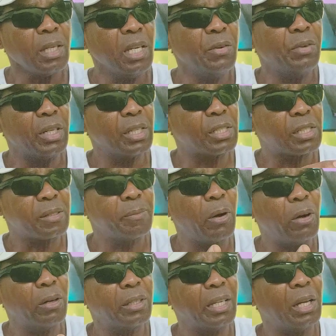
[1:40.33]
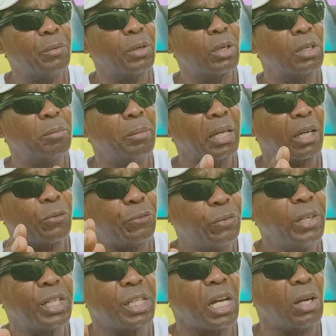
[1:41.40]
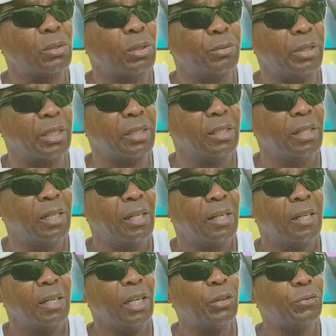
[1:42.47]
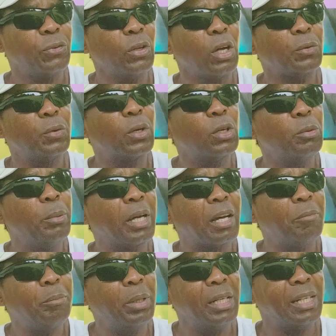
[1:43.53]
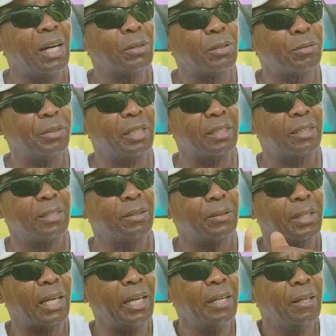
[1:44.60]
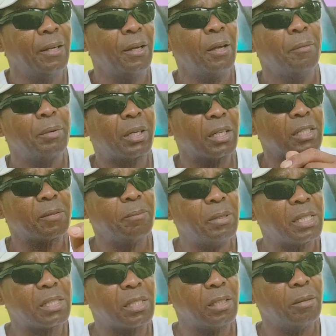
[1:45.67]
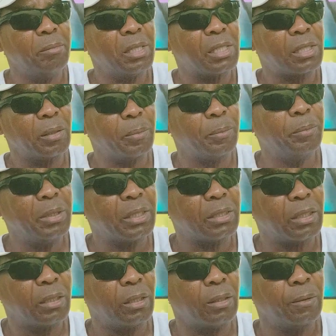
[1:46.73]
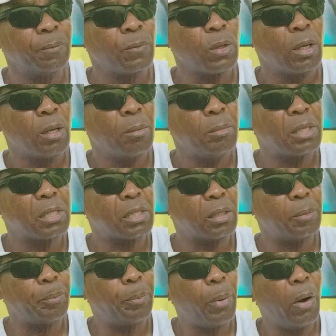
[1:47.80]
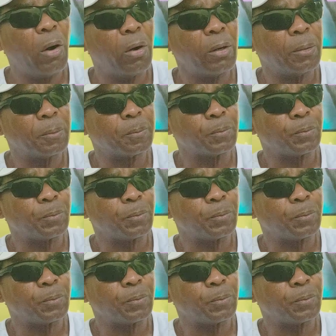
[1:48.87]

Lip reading: If it is small, then we're going to make a fish out of it. If not, we're going to make a bird out of it. Okay? Because Mr. Paul